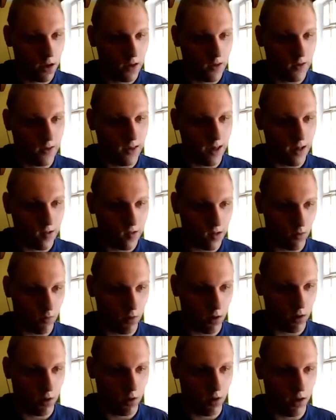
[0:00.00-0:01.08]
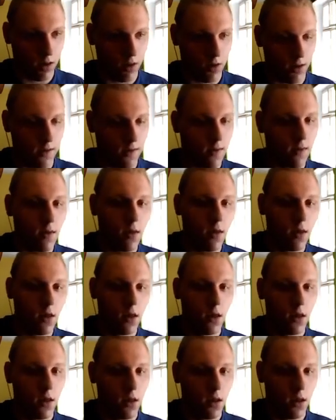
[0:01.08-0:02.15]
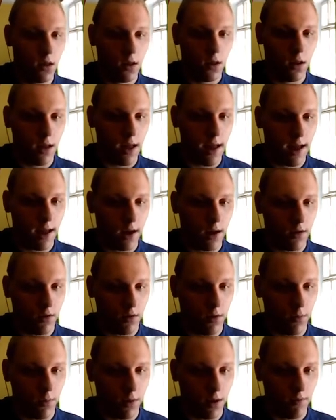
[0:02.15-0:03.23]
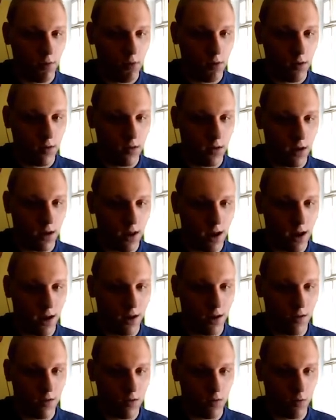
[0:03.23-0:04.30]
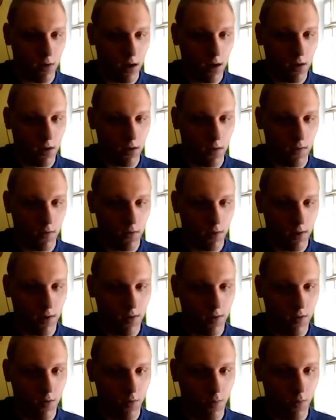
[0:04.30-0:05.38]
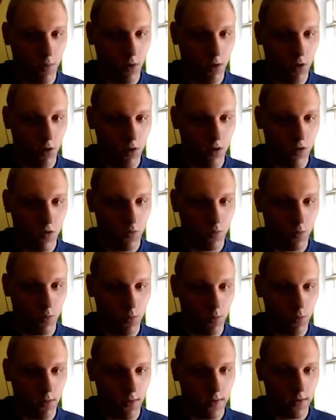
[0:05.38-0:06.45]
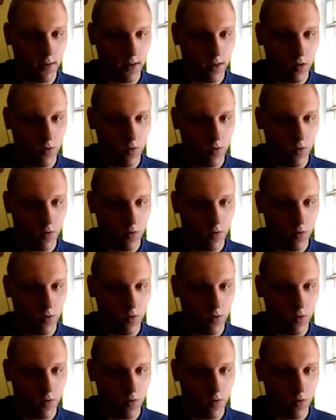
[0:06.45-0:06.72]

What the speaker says: Yes, I wanna change it. And you might have noticed that it added its own icon to it, which is what we wanted.